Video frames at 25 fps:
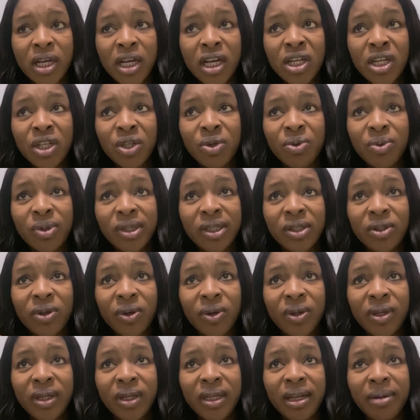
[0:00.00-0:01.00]
She was
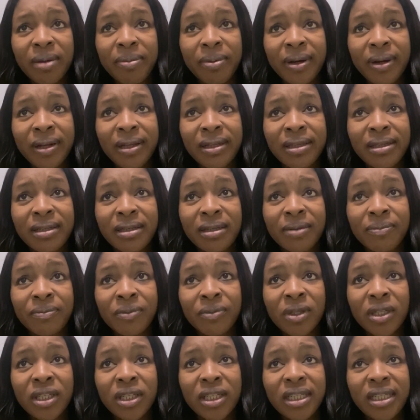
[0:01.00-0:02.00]
talking about,
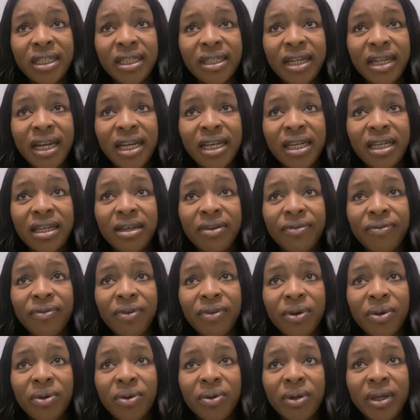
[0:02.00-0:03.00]
she said in the
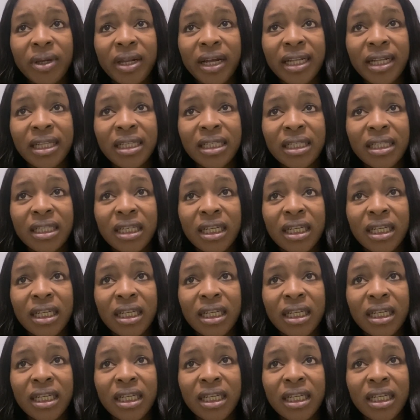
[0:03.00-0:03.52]
video that